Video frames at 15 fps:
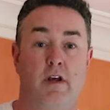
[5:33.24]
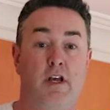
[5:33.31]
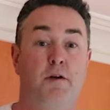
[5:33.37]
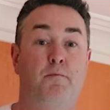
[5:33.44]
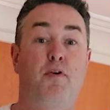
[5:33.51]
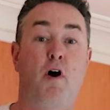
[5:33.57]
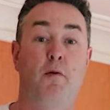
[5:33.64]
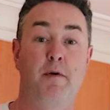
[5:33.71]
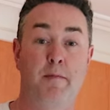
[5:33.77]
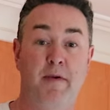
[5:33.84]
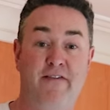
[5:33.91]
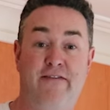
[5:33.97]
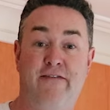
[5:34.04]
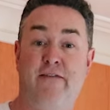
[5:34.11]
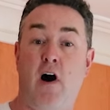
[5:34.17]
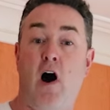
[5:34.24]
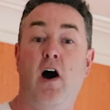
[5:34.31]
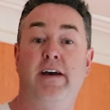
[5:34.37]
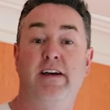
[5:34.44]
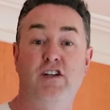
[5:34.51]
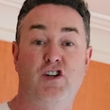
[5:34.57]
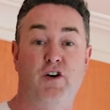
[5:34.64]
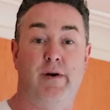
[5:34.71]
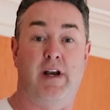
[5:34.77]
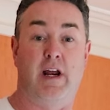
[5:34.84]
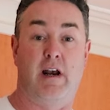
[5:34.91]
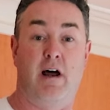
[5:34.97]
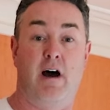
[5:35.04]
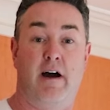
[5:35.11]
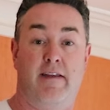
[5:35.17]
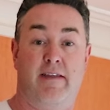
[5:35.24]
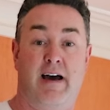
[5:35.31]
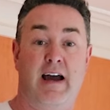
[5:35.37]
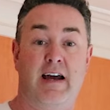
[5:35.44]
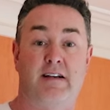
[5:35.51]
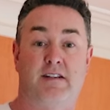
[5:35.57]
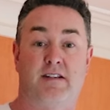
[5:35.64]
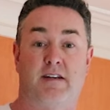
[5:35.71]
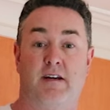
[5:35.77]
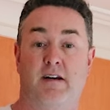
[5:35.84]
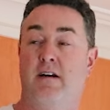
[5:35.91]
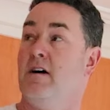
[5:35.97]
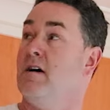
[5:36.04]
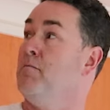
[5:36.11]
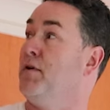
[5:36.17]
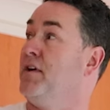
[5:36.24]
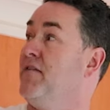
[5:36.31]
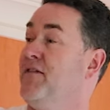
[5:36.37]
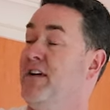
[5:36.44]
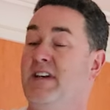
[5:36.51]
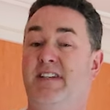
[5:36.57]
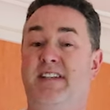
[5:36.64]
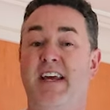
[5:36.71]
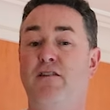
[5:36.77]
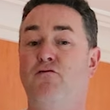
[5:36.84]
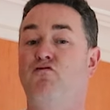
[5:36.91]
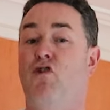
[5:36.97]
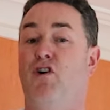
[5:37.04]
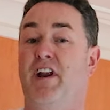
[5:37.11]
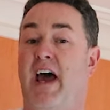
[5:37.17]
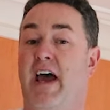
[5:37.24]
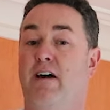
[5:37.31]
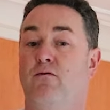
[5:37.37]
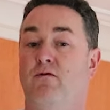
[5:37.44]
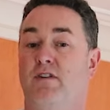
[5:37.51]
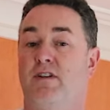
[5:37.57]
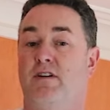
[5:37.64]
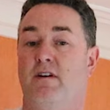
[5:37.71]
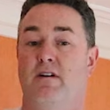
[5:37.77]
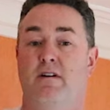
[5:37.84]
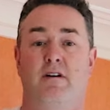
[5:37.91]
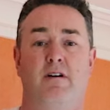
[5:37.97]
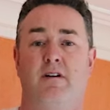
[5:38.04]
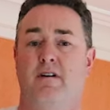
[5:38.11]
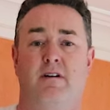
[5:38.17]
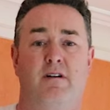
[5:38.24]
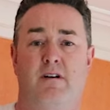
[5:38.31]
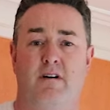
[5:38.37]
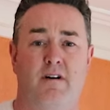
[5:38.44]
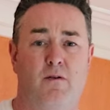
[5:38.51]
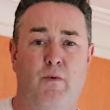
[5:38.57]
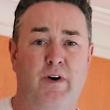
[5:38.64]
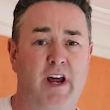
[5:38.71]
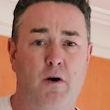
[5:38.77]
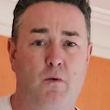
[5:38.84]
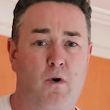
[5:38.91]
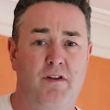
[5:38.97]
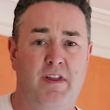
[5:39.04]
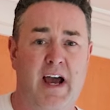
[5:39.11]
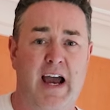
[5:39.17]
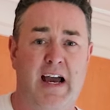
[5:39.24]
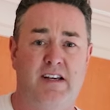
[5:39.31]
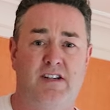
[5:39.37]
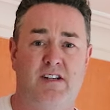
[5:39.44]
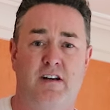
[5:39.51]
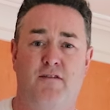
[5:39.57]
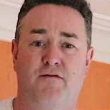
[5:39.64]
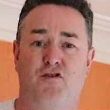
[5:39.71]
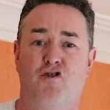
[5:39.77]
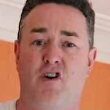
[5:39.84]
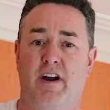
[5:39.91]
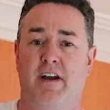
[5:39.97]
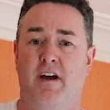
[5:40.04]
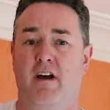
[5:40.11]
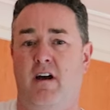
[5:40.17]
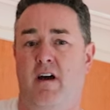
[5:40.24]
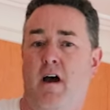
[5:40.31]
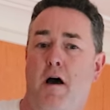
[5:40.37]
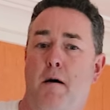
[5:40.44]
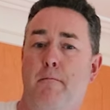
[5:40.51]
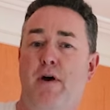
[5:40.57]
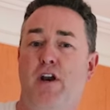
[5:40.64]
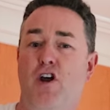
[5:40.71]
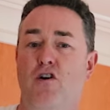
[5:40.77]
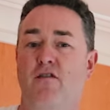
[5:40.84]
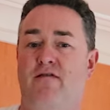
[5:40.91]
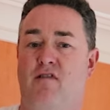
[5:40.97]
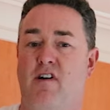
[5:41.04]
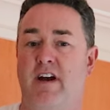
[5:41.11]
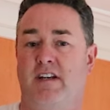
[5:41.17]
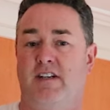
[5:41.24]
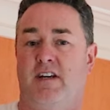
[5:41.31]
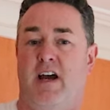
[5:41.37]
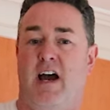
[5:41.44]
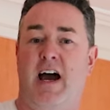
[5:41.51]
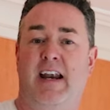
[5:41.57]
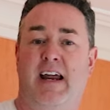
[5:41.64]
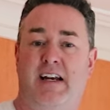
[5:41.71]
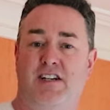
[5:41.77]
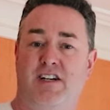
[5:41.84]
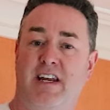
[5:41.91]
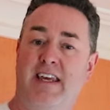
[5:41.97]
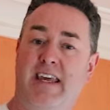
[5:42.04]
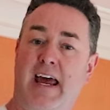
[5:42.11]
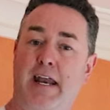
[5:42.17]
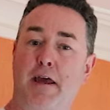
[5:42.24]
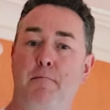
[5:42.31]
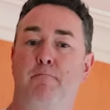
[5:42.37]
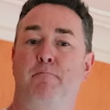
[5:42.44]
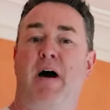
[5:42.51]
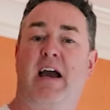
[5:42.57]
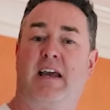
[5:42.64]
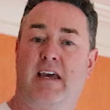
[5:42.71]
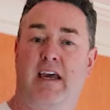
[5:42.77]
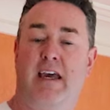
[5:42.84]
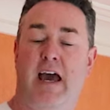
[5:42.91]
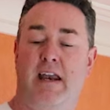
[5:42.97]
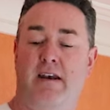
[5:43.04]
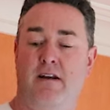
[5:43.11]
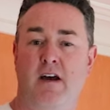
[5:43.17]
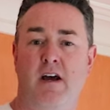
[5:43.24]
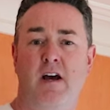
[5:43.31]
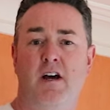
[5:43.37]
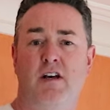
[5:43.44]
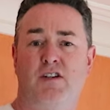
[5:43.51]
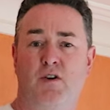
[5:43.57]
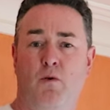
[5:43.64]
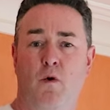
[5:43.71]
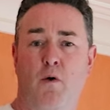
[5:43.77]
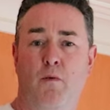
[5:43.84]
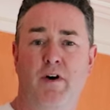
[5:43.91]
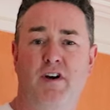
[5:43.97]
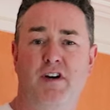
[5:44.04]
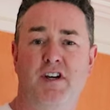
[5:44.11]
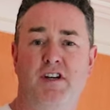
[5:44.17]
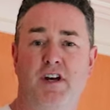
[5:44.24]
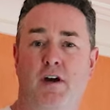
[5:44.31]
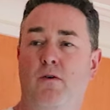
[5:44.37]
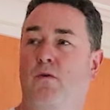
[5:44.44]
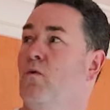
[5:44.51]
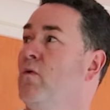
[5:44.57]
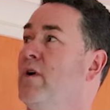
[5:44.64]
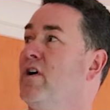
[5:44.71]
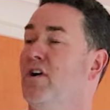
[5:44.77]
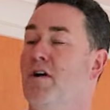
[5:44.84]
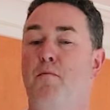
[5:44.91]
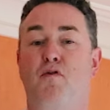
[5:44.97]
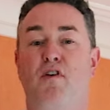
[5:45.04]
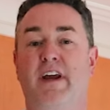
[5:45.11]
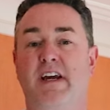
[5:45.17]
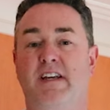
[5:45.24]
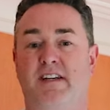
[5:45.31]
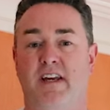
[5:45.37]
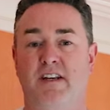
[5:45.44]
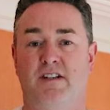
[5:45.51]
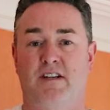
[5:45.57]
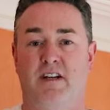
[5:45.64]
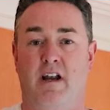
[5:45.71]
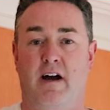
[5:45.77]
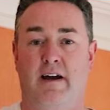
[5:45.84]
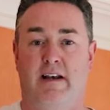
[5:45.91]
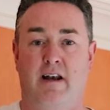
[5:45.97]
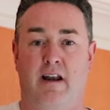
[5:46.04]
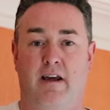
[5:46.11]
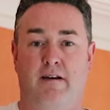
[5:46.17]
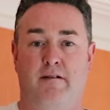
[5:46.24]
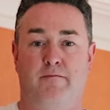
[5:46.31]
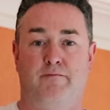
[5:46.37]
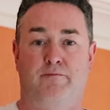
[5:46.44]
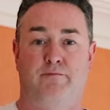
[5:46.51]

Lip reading: you'd probably be fine doing it like that, but if it did run out, we don't want the hassle of trying to manoeuvre it and actually get it back again. So what we're going to do, we're going to bring it in slightly.